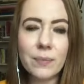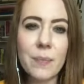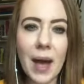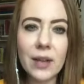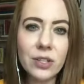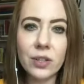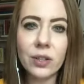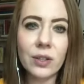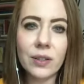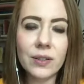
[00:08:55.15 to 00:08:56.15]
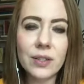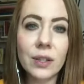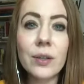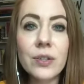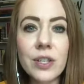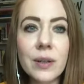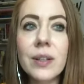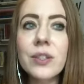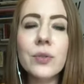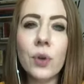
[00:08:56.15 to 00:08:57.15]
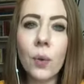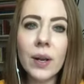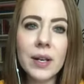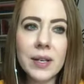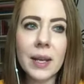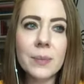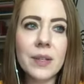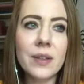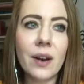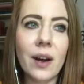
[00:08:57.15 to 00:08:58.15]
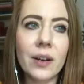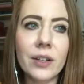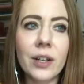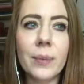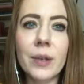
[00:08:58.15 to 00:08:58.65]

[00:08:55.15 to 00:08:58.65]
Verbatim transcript: magical solution because you don't want to take him to the doctor,